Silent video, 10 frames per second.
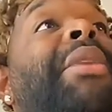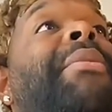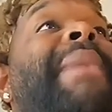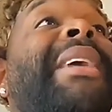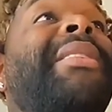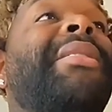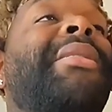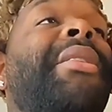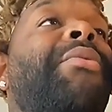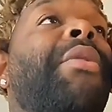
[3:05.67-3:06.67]
burger. My
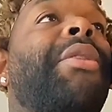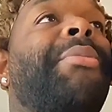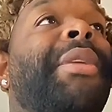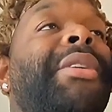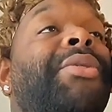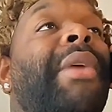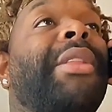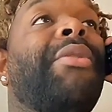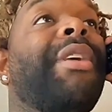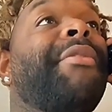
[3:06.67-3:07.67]
cousin didn't work up there, so I
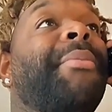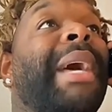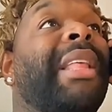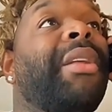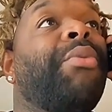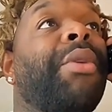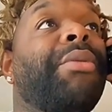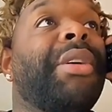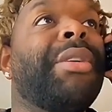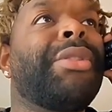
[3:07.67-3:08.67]
know everybody that
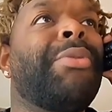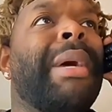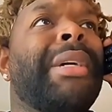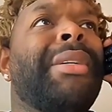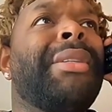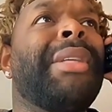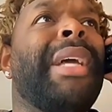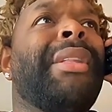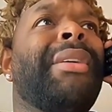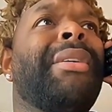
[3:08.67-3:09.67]
worked there. So my cousin
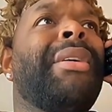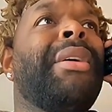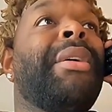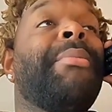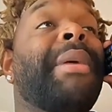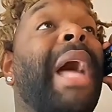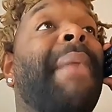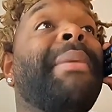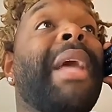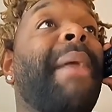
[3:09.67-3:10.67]
got there. But
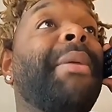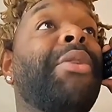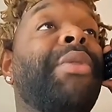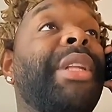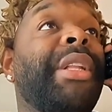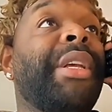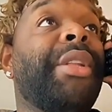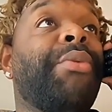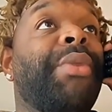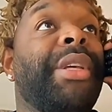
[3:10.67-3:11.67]
I be going there to
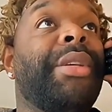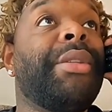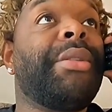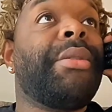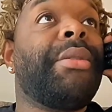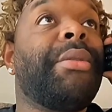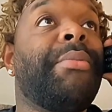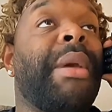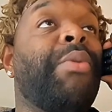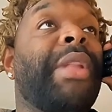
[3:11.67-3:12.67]
get the wings.
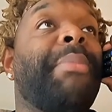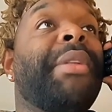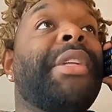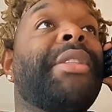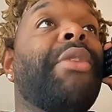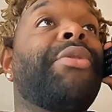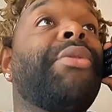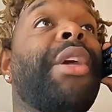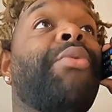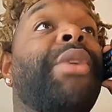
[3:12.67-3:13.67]
Baby, when they put that sauce
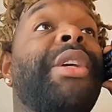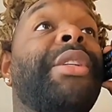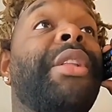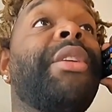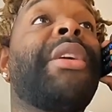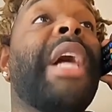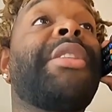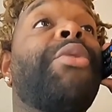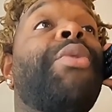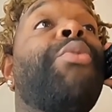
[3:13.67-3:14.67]
on that wing, look, I
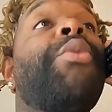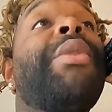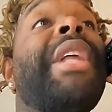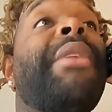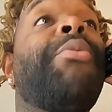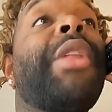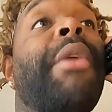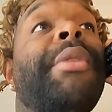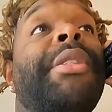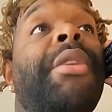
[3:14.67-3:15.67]
told what
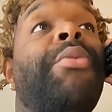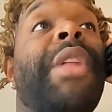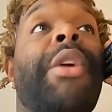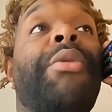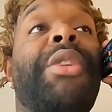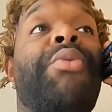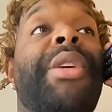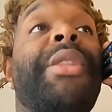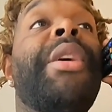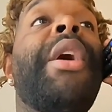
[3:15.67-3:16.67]
I always tell them when I go get
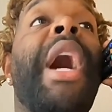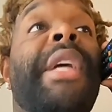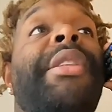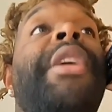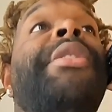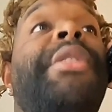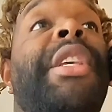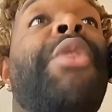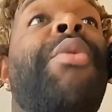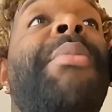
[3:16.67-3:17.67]
wings. I say
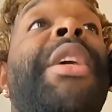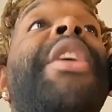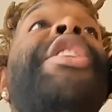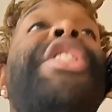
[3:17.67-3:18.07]
it with me.